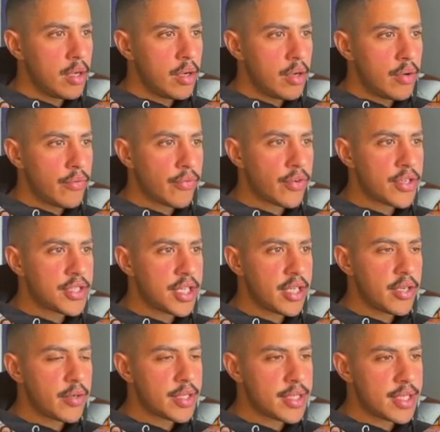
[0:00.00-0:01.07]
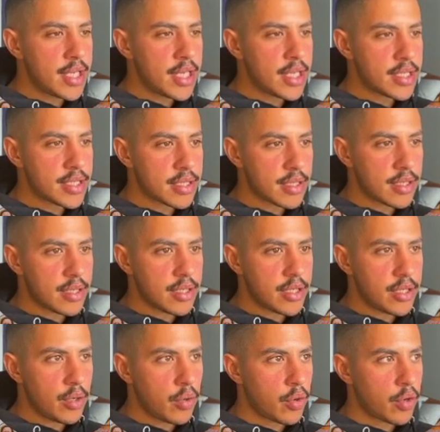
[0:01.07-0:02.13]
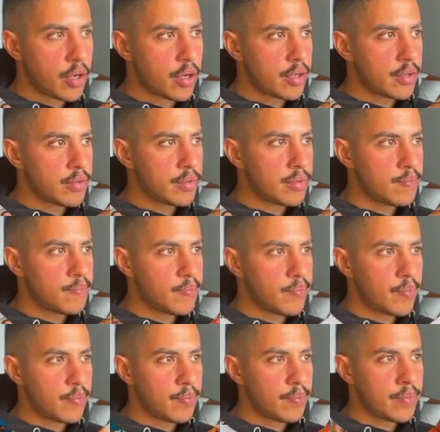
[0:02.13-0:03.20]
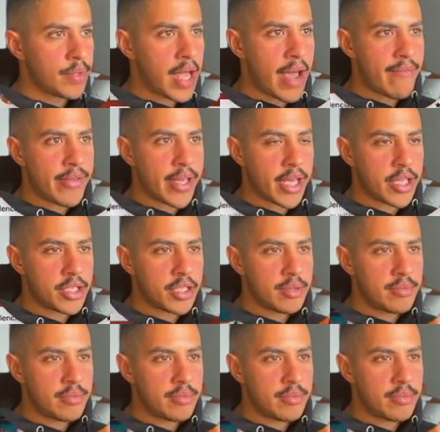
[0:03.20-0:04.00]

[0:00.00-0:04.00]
First thing you could see is your navigation,